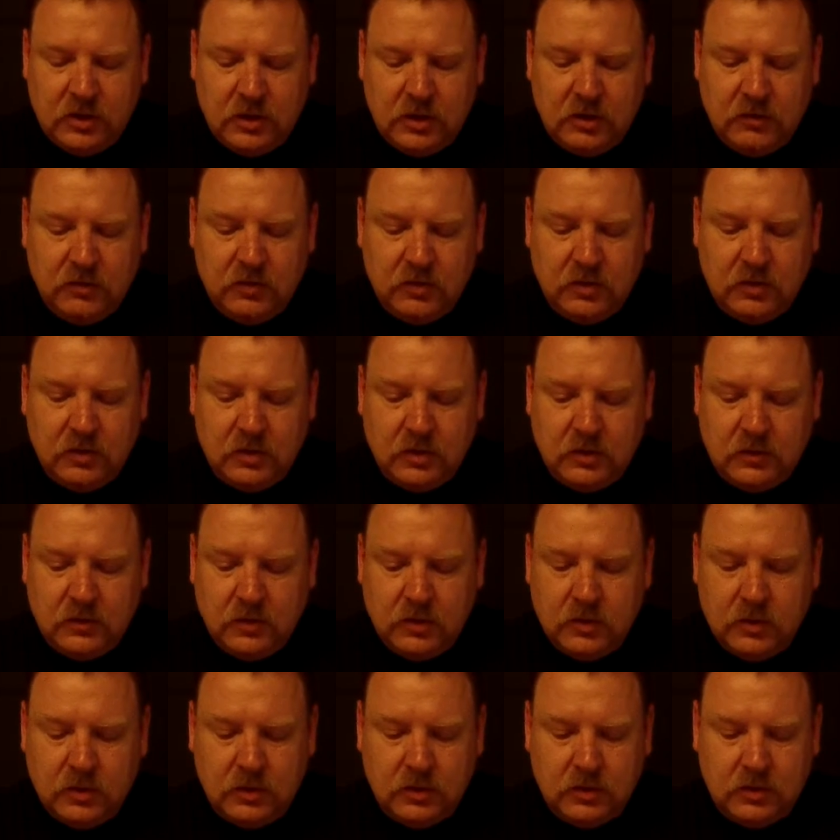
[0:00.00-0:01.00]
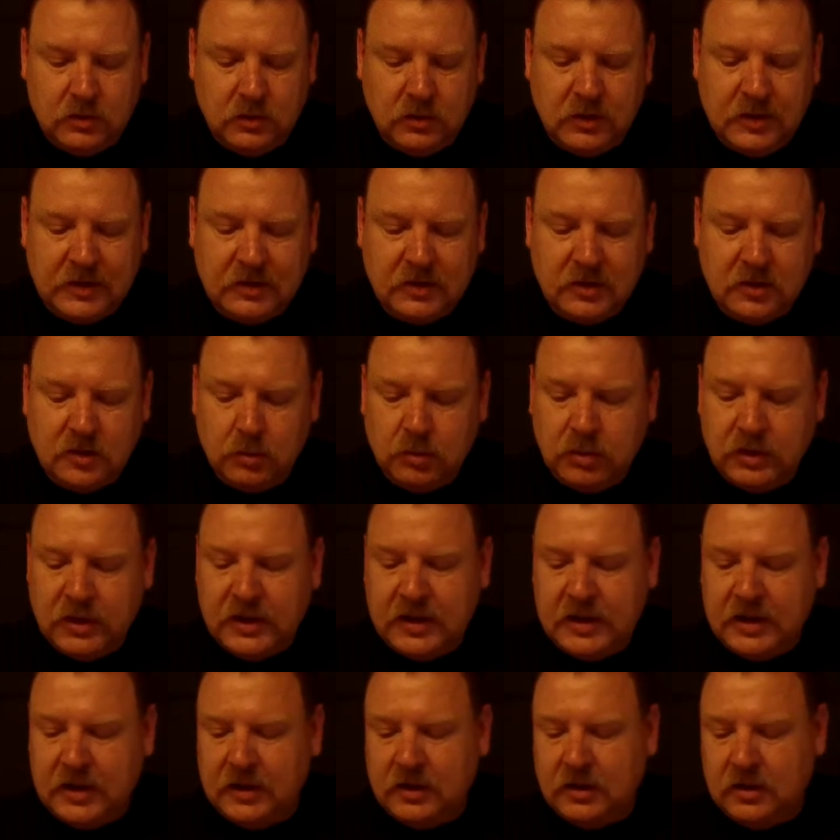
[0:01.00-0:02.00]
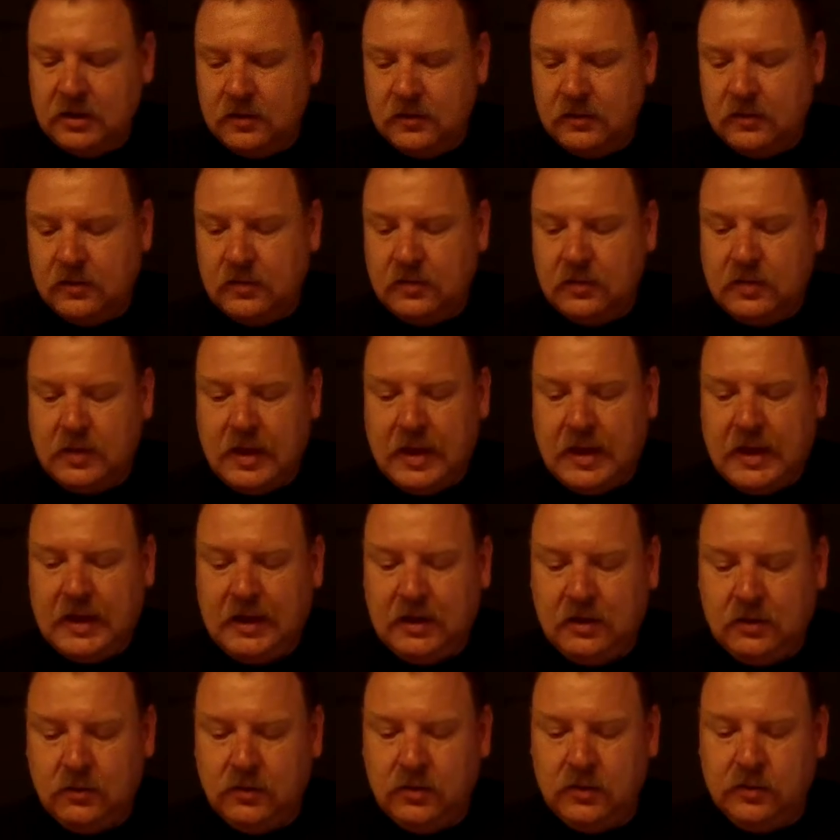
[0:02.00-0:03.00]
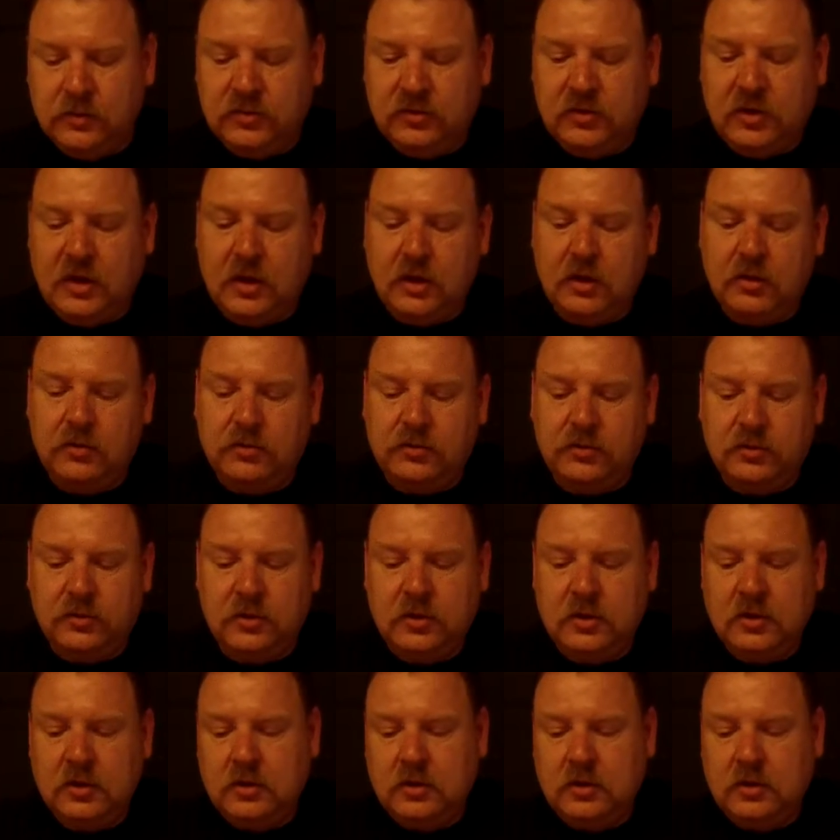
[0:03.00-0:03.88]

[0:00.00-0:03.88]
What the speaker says: Even the length of the blade, the handle themselves,